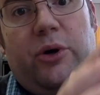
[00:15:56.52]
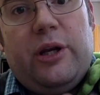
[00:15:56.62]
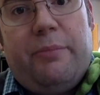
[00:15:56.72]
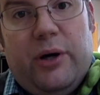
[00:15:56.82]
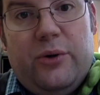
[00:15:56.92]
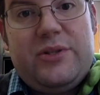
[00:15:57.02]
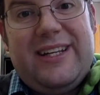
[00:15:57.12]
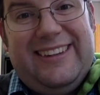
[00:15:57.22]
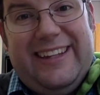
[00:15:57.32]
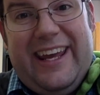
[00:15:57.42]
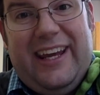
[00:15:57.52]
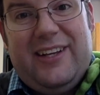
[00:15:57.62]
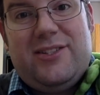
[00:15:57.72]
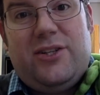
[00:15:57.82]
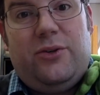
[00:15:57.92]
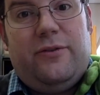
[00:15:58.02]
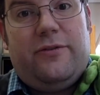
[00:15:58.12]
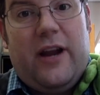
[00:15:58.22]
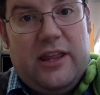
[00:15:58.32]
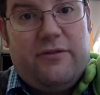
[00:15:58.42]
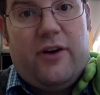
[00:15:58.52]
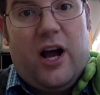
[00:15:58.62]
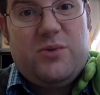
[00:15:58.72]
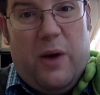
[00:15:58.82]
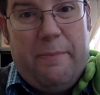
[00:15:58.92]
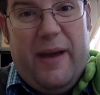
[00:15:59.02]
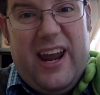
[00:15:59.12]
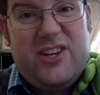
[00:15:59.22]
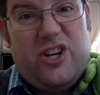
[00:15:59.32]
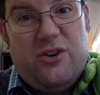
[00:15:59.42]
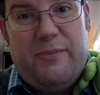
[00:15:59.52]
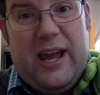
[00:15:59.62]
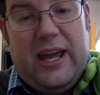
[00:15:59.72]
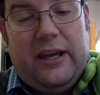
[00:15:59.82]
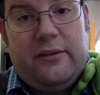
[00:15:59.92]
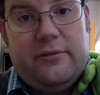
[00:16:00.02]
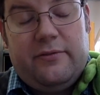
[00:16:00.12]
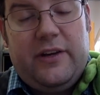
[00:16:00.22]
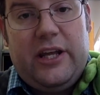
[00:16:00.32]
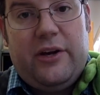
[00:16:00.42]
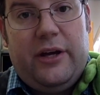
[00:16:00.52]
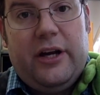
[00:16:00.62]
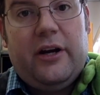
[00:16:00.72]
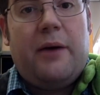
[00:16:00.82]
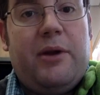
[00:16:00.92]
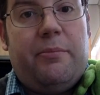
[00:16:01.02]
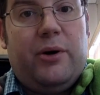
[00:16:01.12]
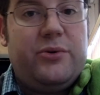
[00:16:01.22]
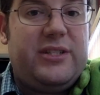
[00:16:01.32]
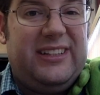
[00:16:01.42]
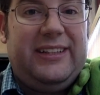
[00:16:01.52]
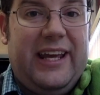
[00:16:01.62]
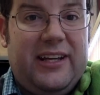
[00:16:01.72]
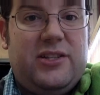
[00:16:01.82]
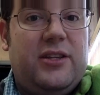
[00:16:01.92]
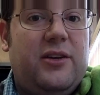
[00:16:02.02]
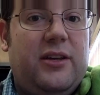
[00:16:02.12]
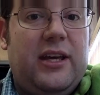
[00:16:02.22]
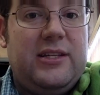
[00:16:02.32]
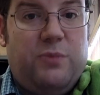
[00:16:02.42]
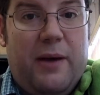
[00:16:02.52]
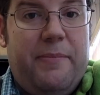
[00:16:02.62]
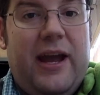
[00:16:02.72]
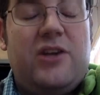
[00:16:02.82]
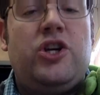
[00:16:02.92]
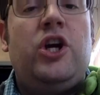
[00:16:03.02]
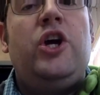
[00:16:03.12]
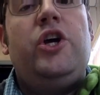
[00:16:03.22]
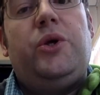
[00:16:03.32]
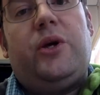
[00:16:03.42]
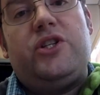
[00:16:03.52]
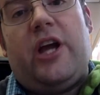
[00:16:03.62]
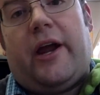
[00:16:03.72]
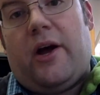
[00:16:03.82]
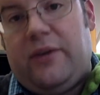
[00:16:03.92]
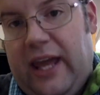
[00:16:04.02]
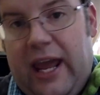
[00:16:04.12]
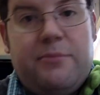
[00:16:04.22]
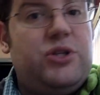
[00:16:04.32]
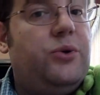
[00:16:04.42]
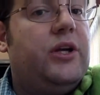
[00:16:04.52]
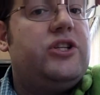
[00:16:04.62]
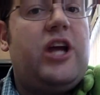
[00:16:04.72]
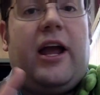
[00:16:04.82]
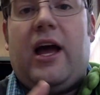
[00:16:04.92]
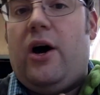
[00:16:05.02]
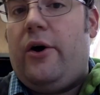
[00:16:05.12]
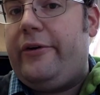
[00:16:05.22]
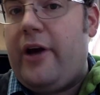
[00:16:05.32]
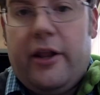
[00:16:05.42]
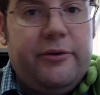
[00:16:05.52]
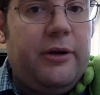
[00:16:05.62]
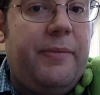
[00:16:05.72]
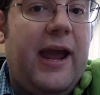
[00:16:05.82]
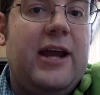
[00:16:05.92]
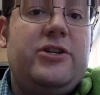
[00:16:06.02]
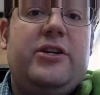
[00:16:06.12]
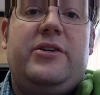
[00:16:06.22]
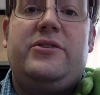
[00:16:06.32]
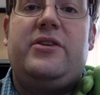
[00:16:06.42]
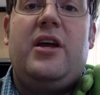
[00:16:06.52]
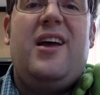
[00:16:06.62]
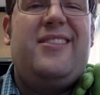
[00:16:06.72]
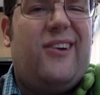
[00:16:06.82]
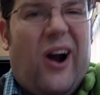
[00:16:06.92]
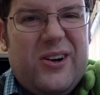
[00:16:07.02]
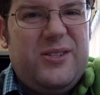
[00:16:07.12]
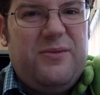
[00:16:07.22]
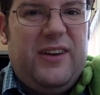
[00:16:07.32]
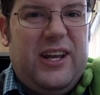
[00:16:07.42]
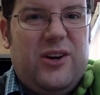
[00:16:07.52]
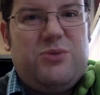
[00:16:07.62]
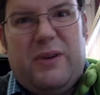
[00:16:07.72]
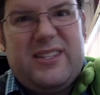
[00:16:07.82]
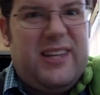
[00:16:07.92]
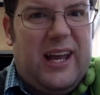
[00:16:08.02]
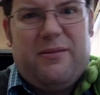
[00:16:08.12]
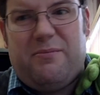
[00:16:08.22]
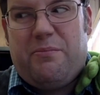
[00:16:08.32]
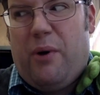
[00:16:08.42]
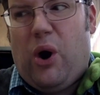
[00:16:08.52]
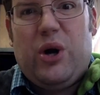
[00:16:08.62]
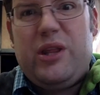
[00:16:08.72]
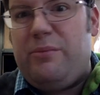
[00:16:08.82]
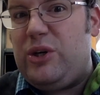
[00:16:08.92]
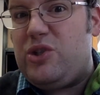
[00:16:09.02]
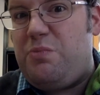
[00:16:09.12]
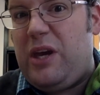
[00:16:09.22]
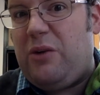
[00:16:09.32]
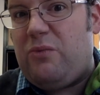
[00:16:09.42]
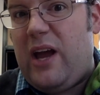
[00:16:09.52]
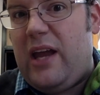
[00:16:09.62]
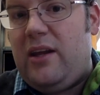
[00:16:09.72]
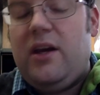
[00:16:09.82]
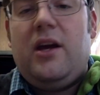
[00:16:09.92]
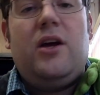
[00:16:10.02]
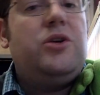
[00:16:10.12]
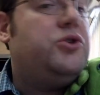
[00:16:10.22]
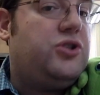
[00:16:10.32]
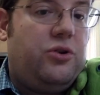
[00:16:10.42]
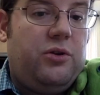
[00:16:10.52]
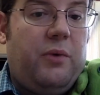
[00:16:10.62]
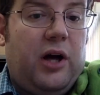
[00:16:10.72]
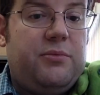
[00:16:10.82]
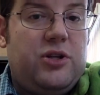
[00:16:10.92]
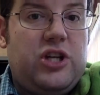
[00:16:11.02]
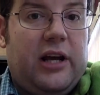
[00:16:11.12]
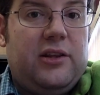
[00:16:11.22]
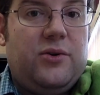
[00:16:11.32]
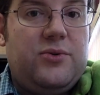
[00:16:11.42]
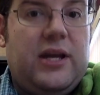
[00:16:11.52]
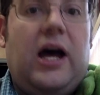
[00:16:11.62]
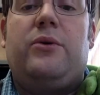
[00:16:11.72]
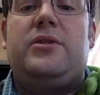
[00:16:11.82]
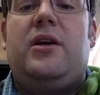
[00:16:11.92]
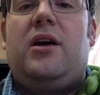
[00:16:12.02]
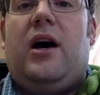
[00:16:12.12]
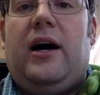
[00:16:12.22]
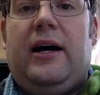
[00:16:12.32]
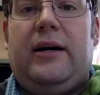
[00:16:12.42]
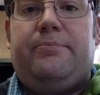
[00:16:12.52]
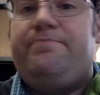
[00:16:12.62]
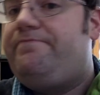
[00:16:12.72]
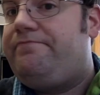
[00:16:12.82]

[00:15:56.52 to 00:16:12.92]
going to post a link to Freddie the Frog's webpage under my video here. going to post a link to the his webpage. You can check out games, you can check out coloring pages. There are some videos, but it's like part of the books being read. You're certainly welcome to check those out. Um,